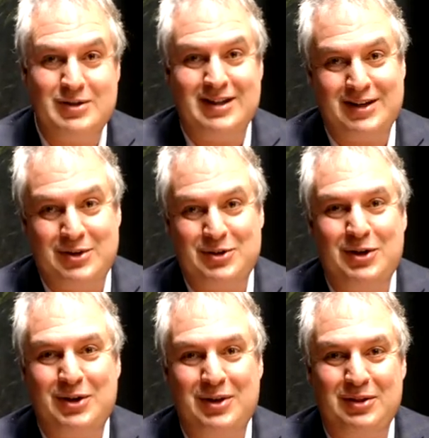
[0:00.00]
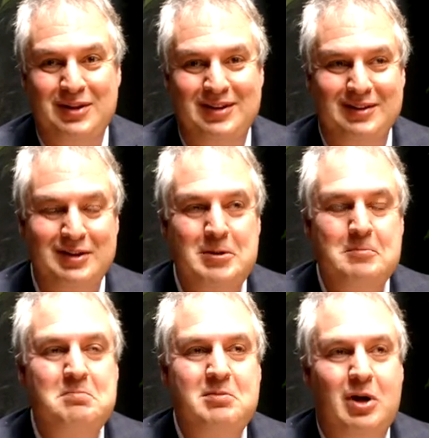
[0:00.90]
like yeah. you're talking. Uh,
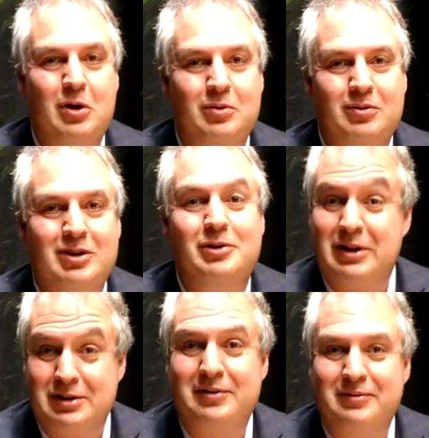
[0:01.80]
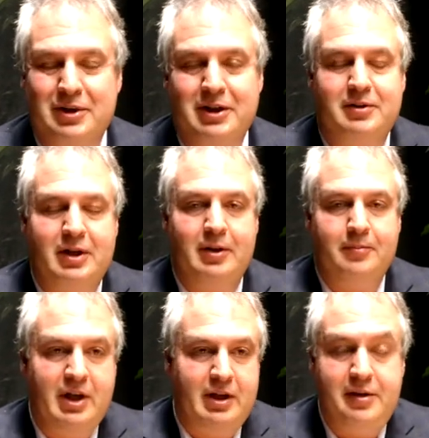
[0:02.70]
real life. Oh, real life, right? Um,
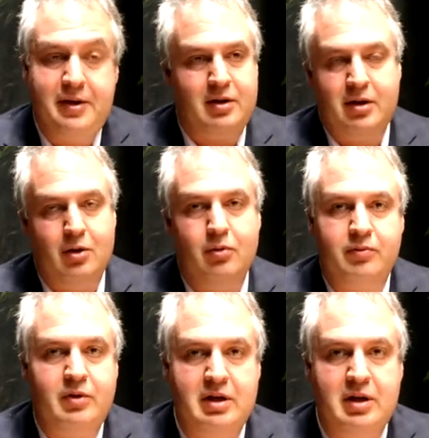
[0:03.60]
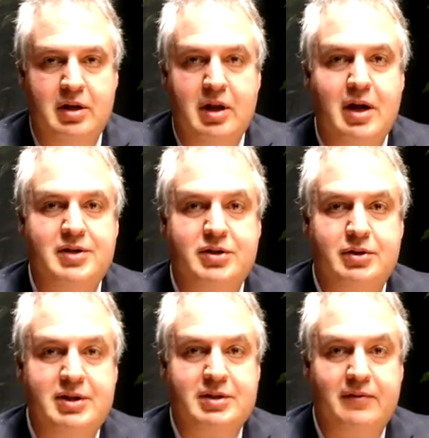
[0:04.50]
and I think you know, in, in a not so
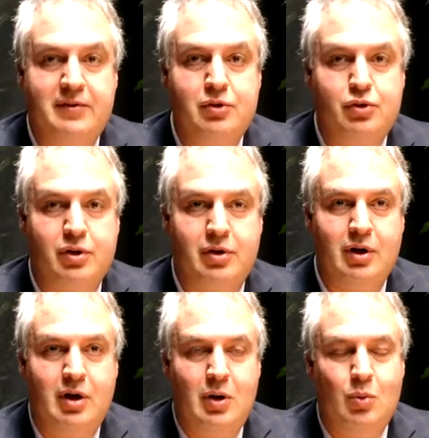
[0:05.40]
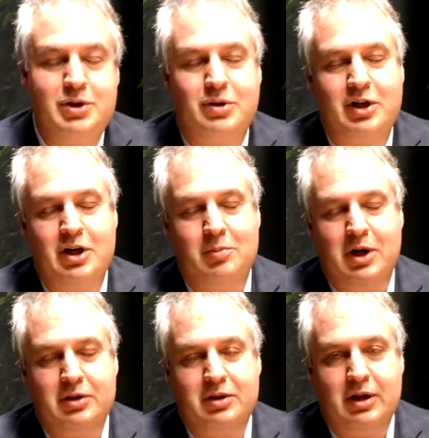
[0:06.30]
distant future, we're talking
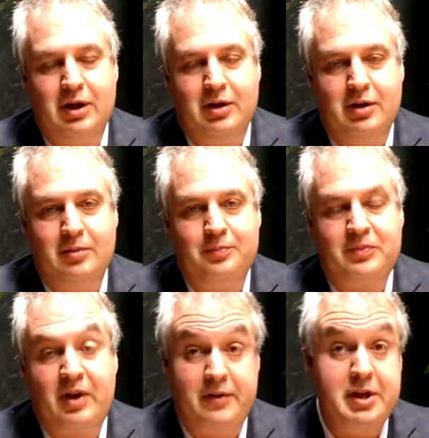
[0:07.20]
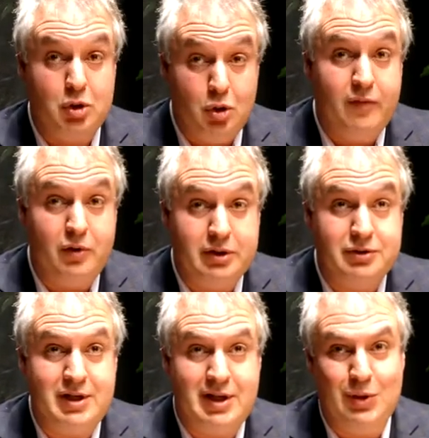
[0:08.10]
about um, video over
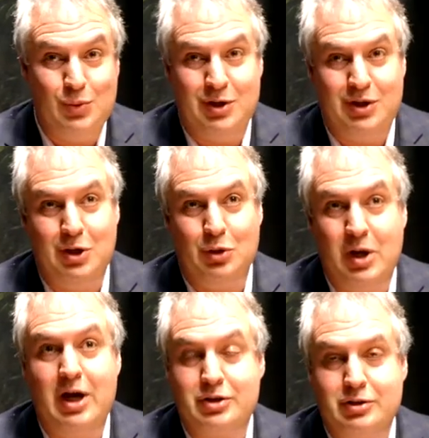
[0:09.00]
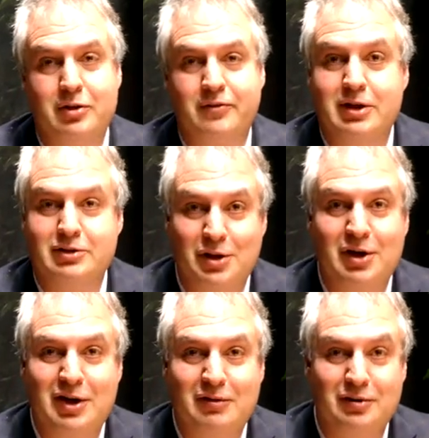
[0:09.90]
LTE, where you know we're actually finally going
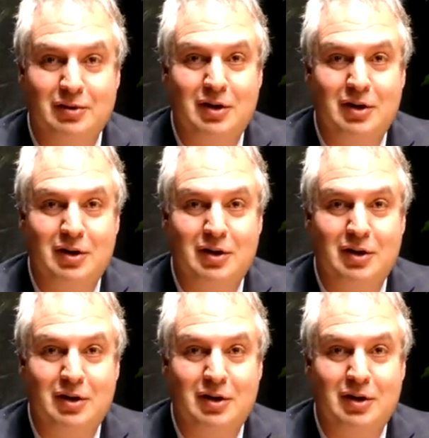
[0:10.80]
to have a,